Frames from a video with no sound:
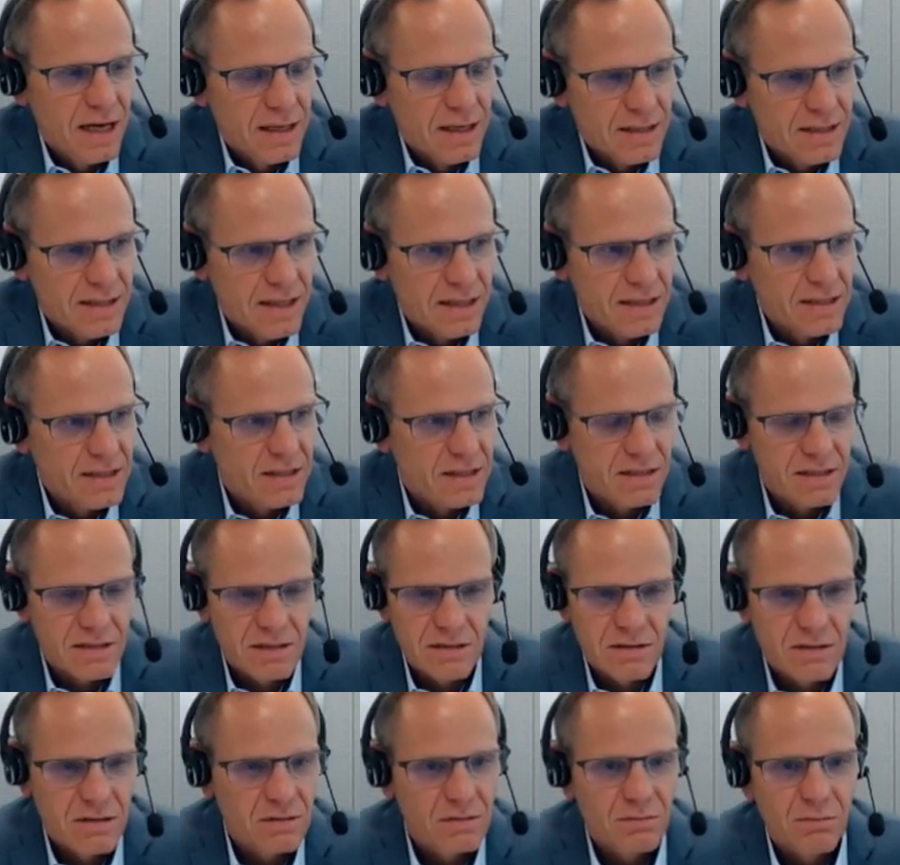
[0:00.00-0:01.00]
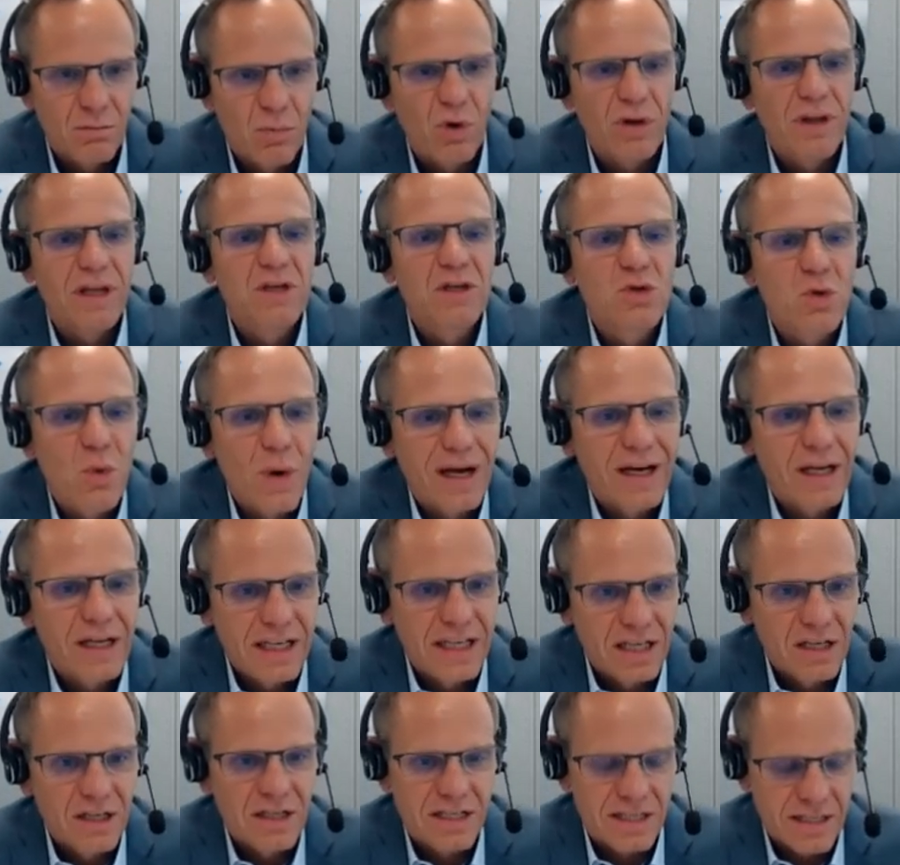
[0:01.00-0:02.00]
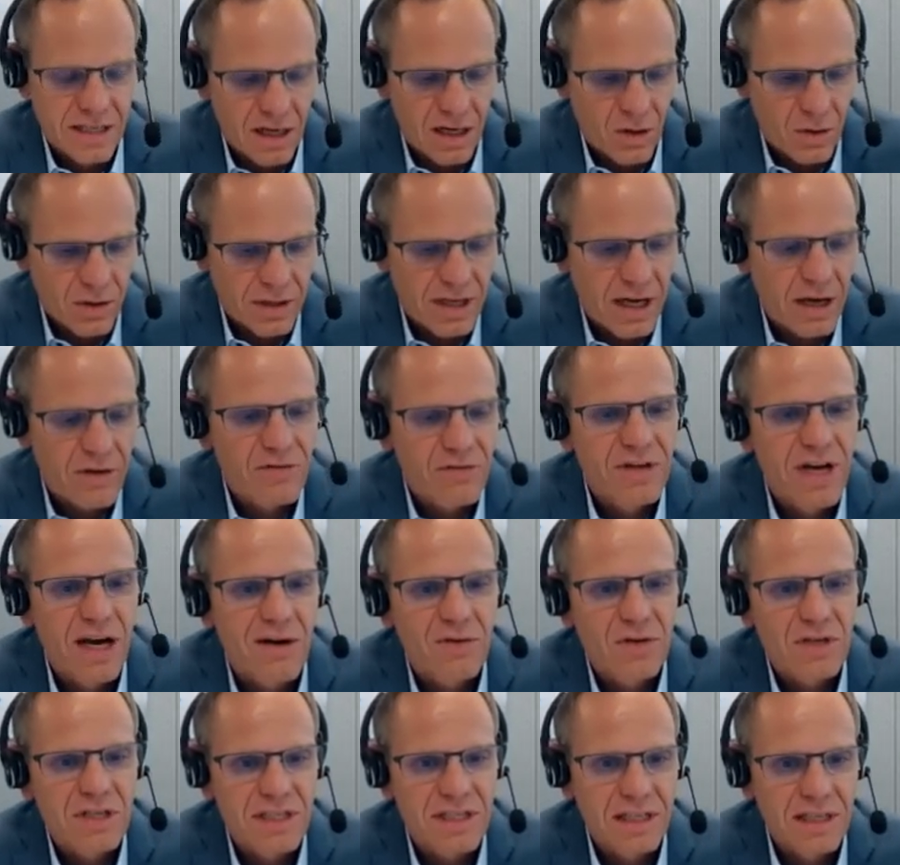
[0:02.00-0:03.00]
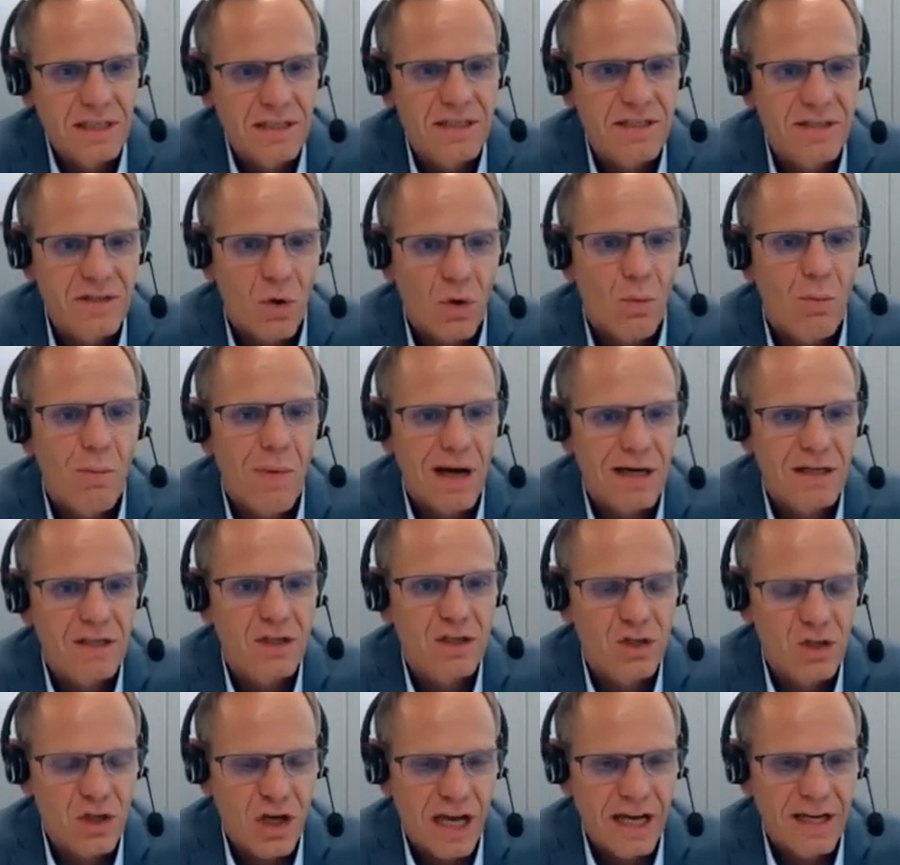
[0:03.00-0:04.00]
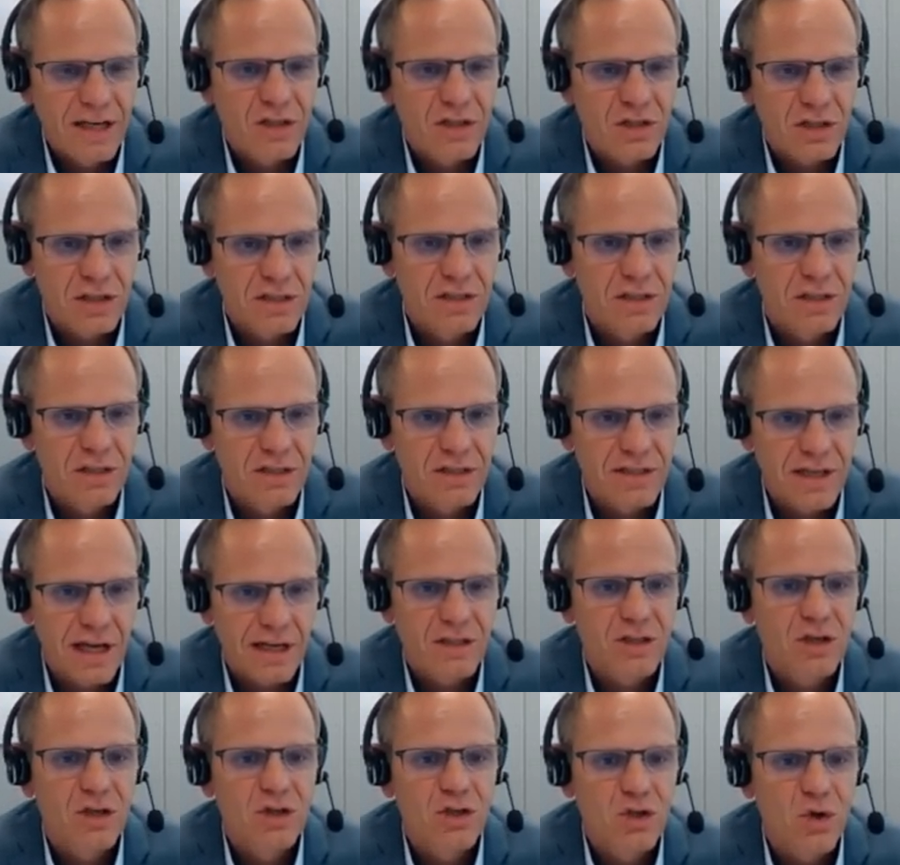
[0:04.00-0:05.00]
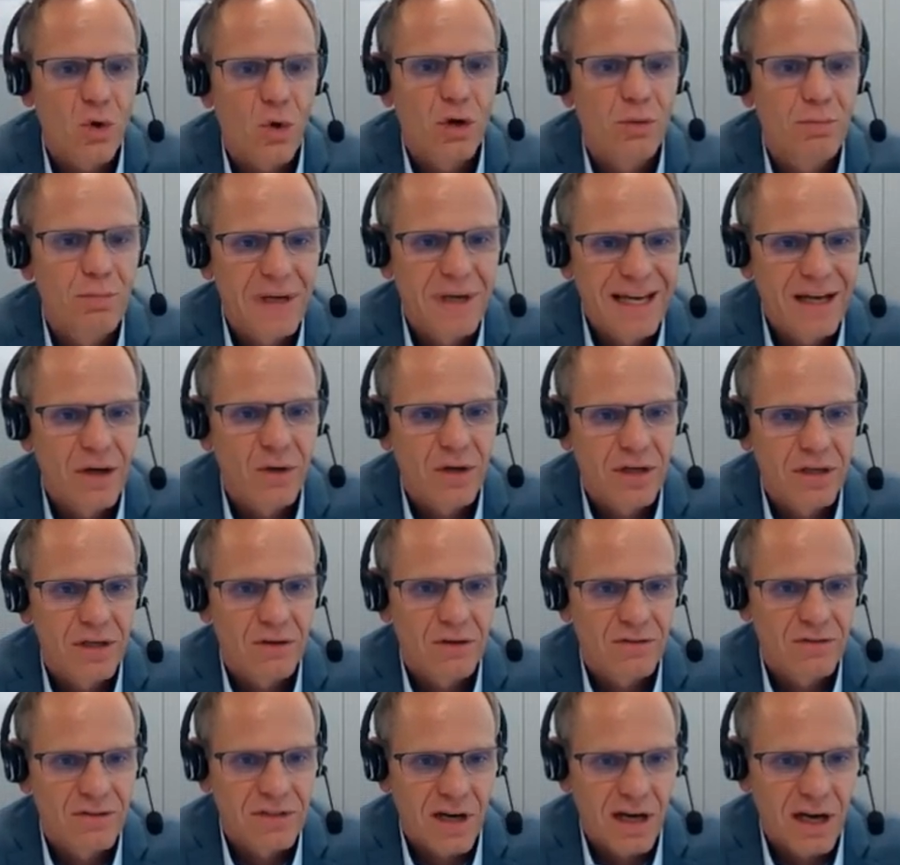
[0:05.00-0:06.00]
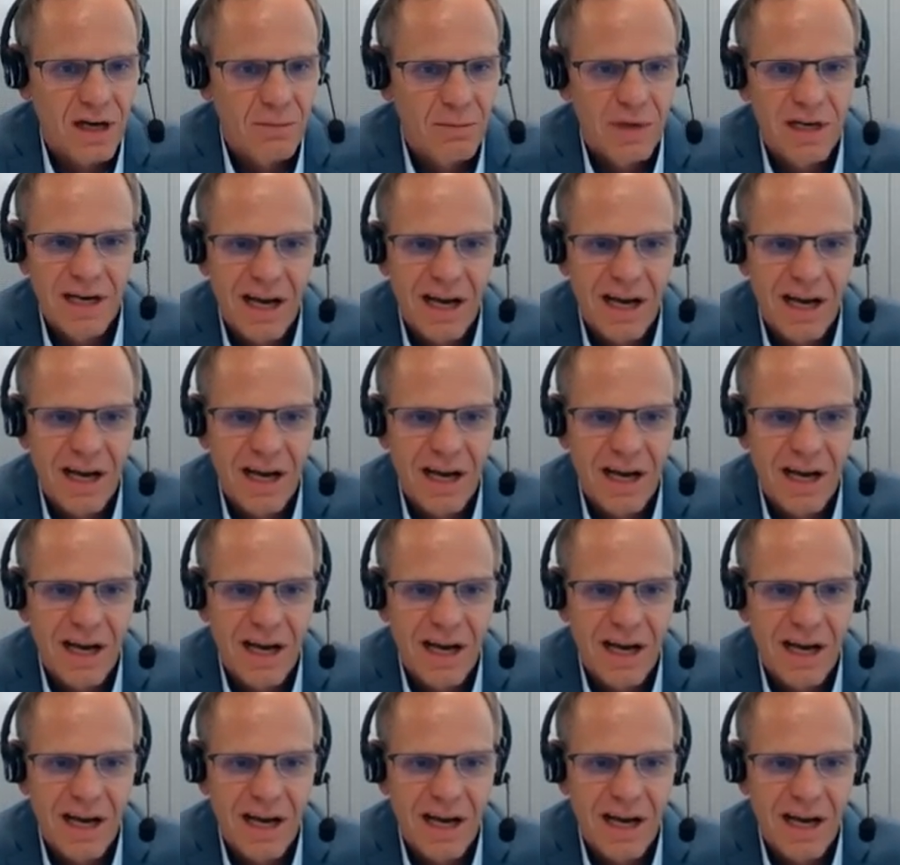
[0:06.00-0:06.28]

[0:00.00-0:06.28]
since more than 20 years now, and I've never seen so much change in such a short period of time.